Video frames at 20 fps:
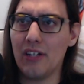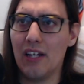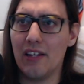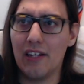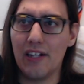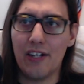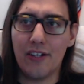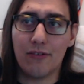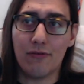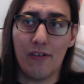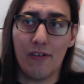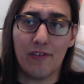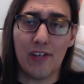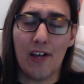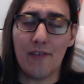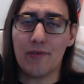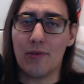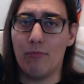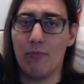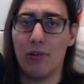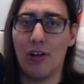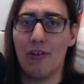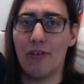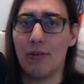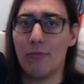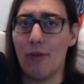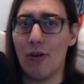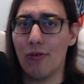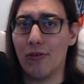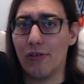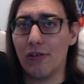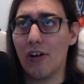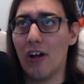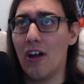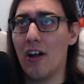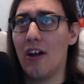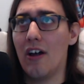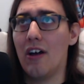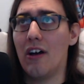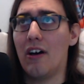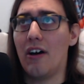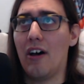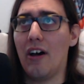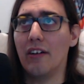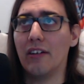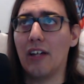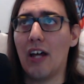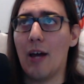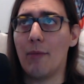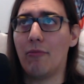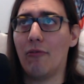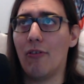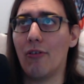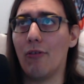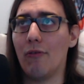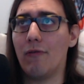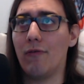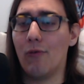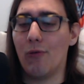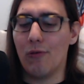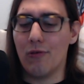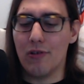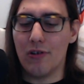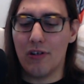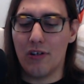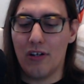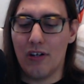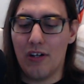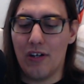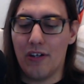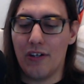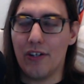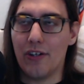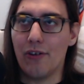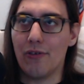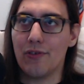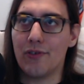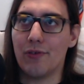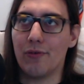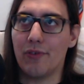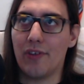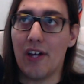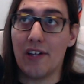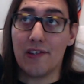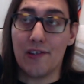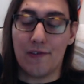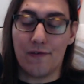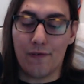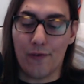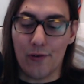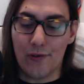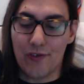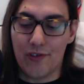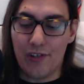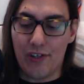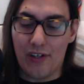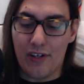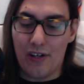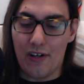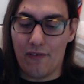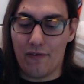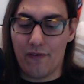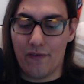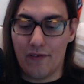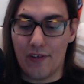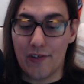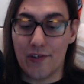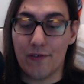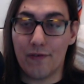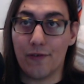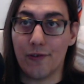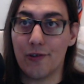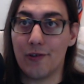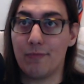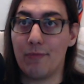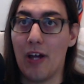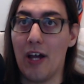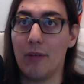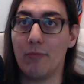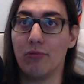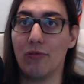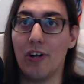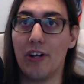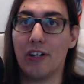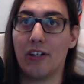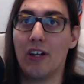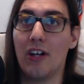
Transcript: leading 12 laps and blowing a motor on lap 104. So that's his first DNF. That's his first bad break.